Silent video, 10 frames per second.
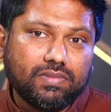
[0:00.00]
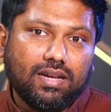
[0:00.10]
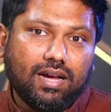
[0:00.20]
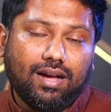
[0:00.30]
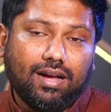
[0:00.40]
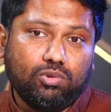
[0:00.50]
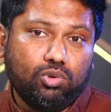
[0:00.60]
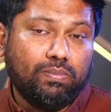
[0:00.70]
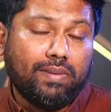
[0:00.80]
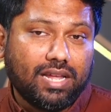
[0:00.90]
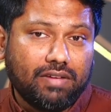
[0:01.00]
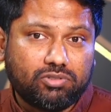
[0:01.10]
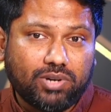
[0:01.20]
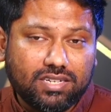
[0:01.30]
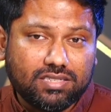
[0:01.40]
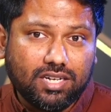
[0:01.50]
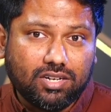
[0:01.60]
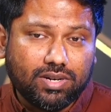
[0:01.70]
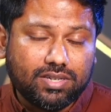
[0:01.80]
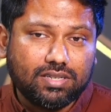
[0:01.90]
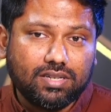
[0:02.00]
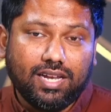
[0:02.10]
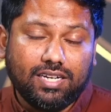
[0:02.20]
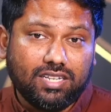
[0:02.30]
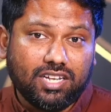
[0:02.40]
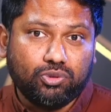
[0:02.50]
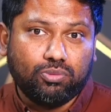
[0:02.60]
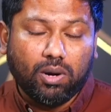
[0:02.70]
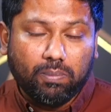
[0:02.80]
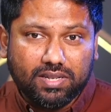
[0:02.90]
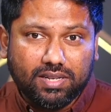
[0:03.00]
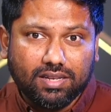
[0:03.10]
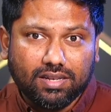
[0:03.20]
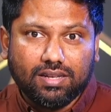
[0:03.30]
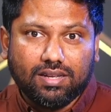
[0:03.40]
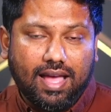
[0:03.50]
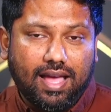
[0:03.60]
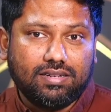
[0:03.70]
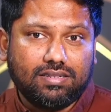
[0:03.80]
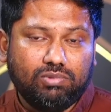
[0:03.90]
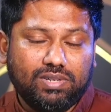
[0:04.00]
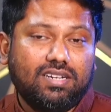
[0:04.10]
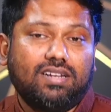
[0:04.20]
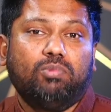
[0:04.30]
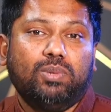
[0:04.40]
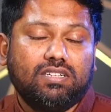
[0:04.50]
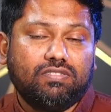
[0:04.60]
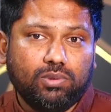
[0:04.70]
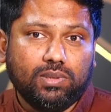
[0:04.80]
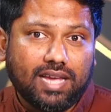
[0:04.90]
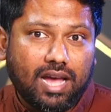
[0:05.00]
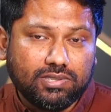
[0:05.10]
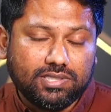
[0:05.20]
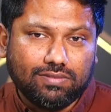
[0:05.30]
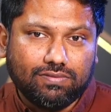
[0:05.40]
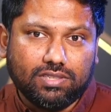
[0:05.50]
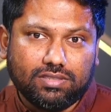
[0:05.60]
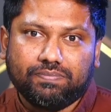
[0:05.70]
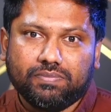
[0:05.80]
who might have trade secrets, intellectual property, and we need a full accounting of this.